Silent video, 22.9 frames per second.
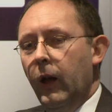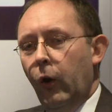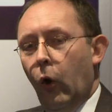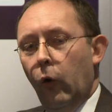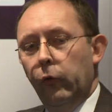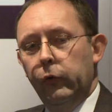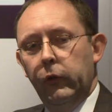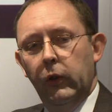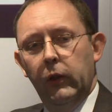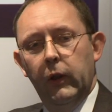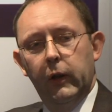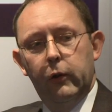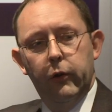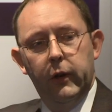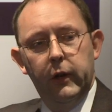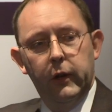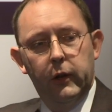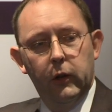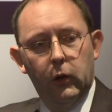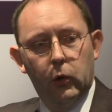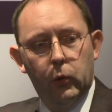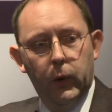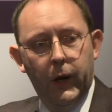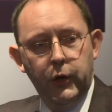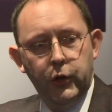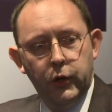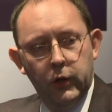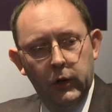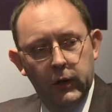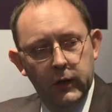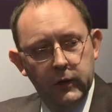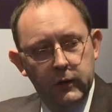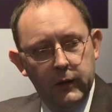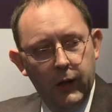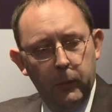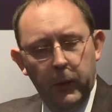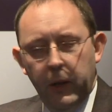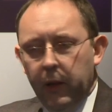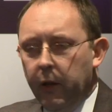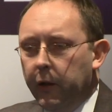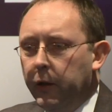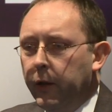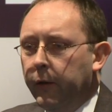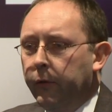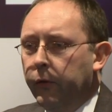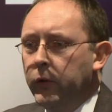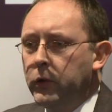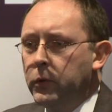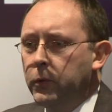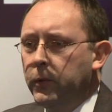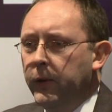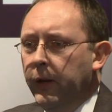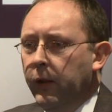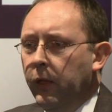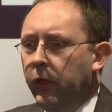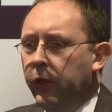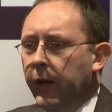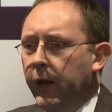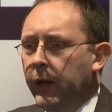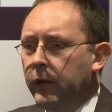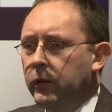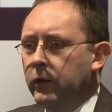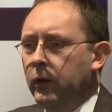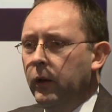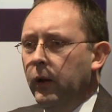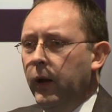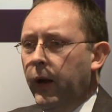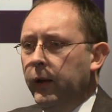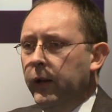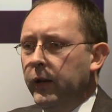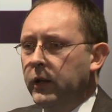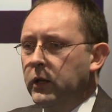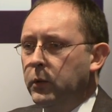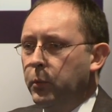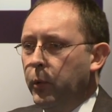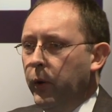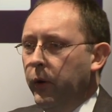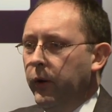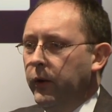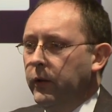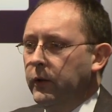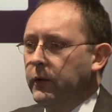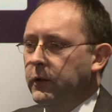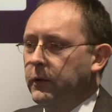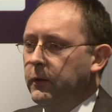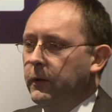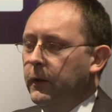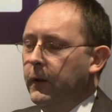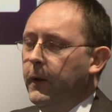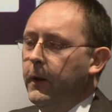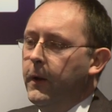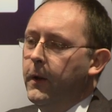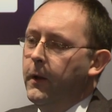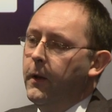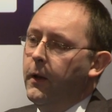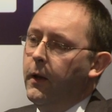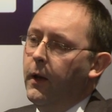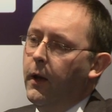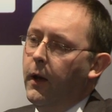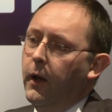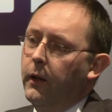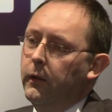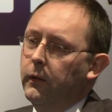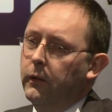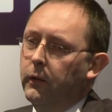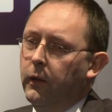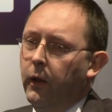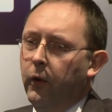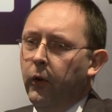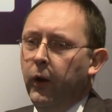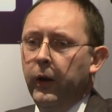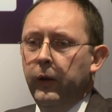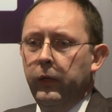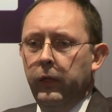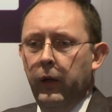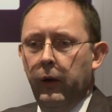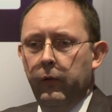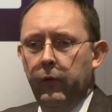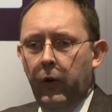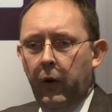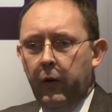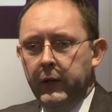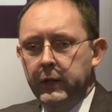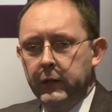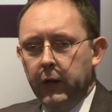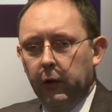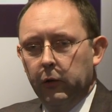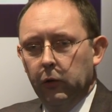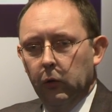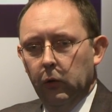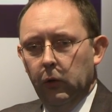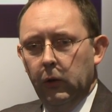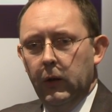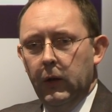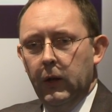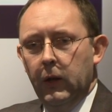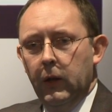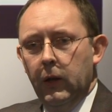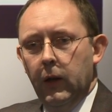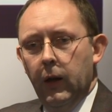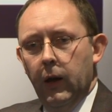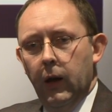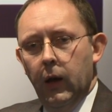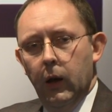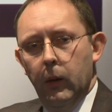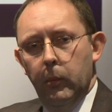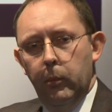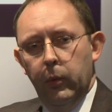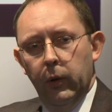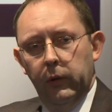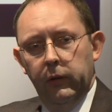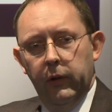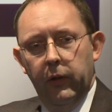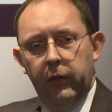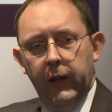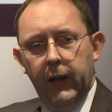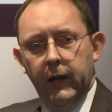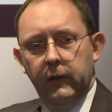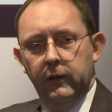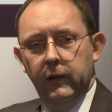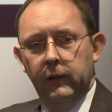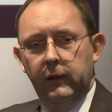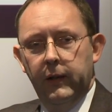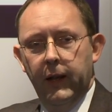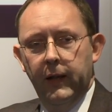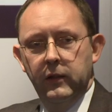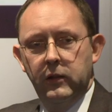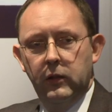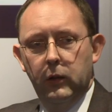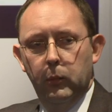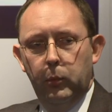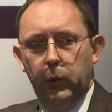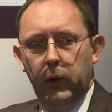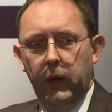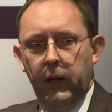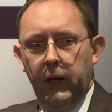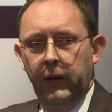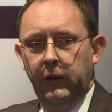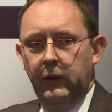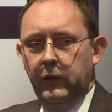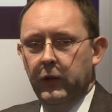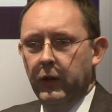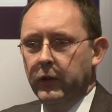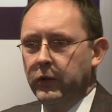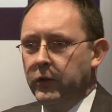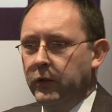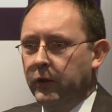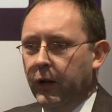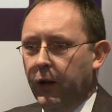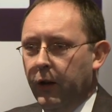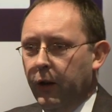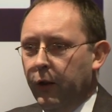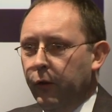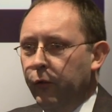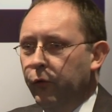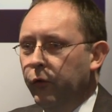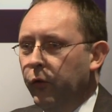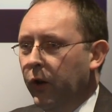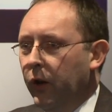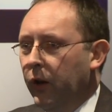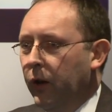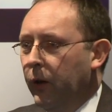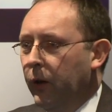And often the critical question is, tell me the difference between theatre and experience. And they're very subtle, but the theatre tends to be just kind of,